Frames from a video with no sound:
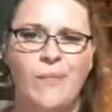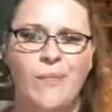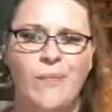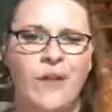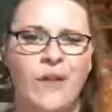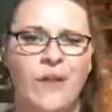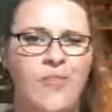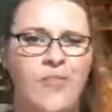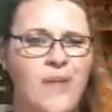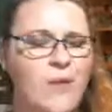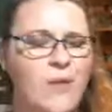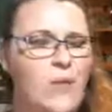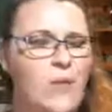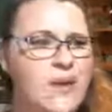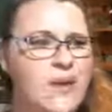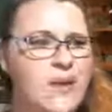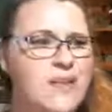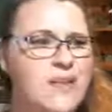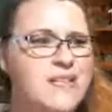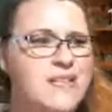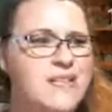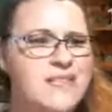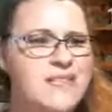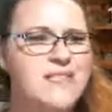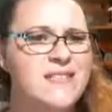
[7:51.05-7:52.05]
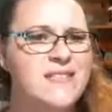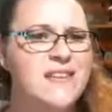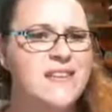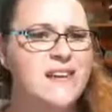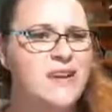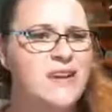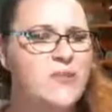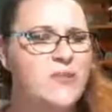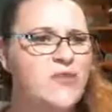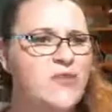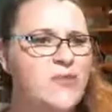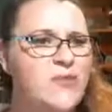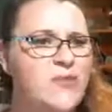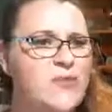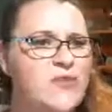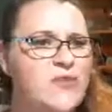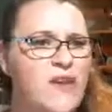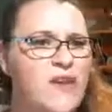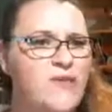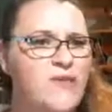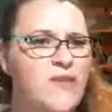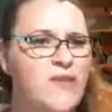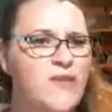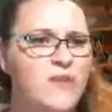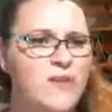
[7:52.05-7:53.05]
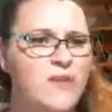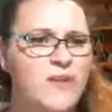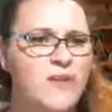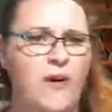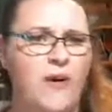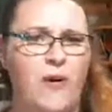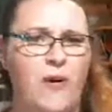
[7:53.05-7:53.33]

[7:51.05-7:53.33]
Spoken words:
And then when he did stand up for himself, he was like,